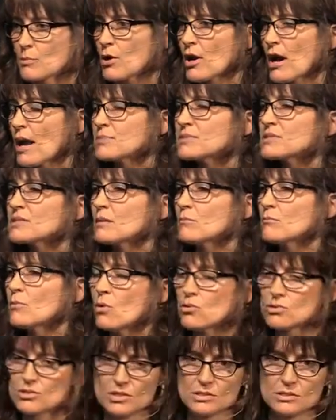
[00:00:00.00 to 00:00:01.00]
Perhaps like
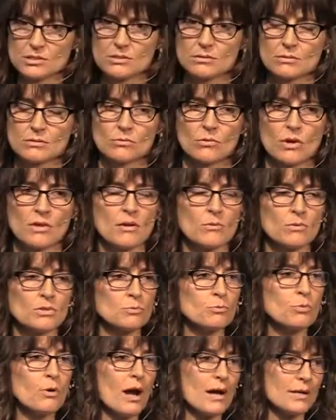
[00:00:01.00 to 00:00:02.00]
Moses, one that
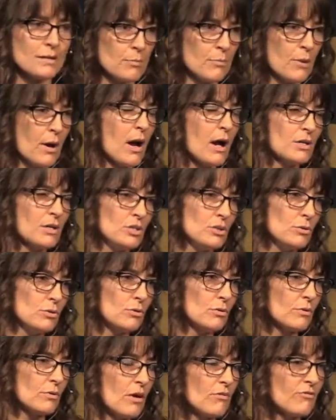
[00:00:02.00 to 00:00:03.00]
was brought upon you,